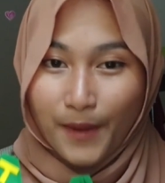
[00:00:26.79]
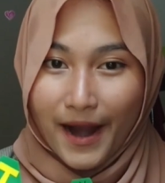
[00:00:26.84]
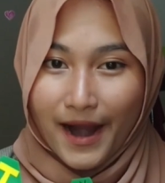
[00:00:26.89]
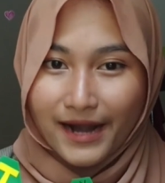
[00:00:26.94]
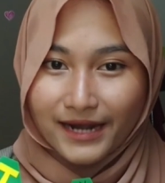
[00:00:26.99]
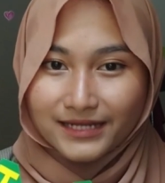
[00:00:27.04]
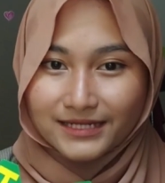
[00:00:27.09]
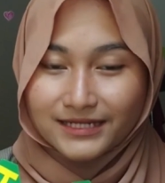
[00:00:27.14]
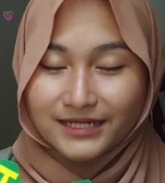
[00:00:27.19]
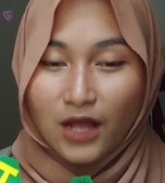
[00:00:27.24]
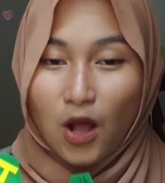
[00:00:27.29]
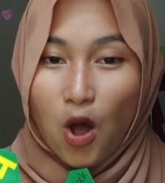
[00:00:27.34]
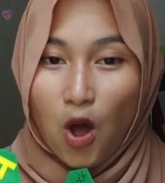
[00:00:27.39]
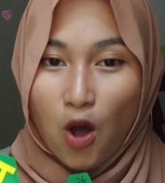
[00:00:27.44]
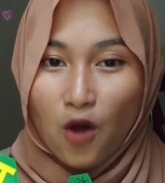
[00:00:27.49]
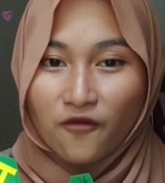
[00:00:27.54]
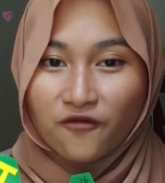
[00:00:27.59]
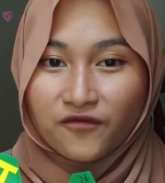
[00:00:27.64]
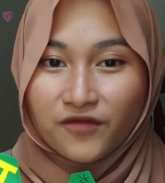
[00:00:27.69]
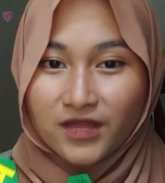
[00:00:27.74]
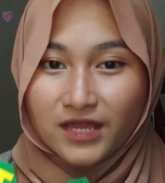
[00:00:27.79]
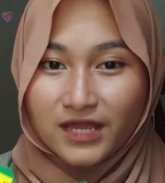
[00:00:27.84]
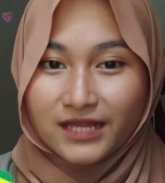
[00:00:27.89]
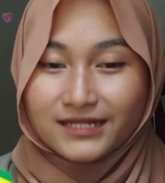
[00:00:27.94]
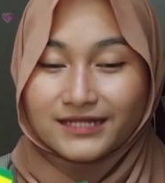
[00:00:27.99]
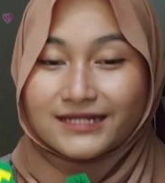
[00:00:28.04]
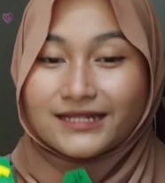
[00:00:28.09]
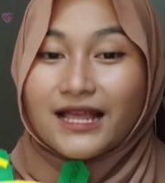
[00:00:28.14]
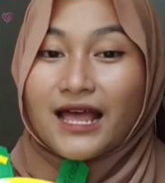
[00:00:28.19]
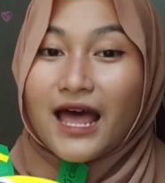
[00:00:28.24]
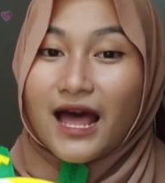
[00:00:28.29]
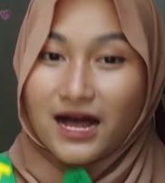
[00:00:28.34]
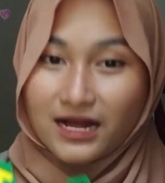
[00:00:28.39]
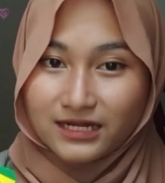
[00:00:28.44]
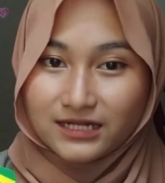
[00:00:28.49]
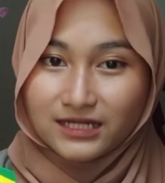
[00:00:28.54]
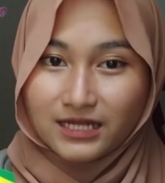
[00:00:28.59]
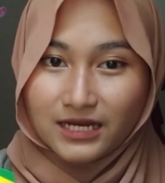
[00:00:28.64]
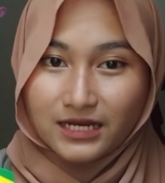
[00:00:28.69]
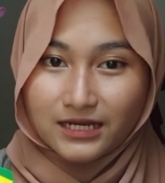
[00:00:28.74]
part of this
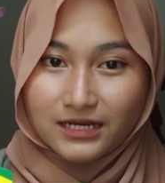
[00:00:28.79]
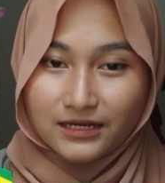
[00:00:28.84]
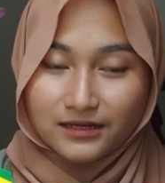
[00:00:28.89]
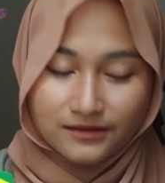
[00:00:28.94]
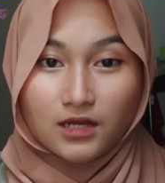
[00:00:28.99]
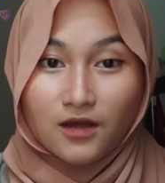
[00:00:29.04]
clock.